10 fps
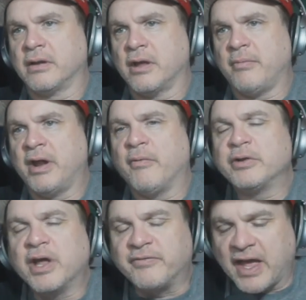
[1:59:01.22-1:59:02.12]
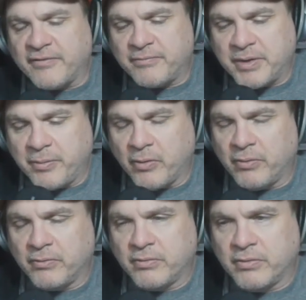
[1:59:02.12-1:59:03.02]
I mean, I would love to have
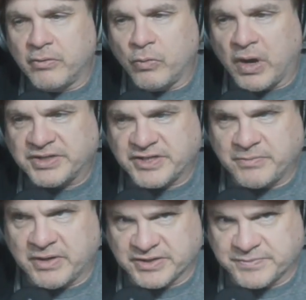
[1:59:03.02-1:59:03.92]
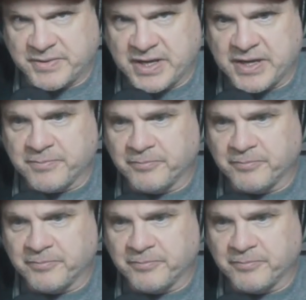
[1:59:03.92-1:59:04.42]
people watch as much as me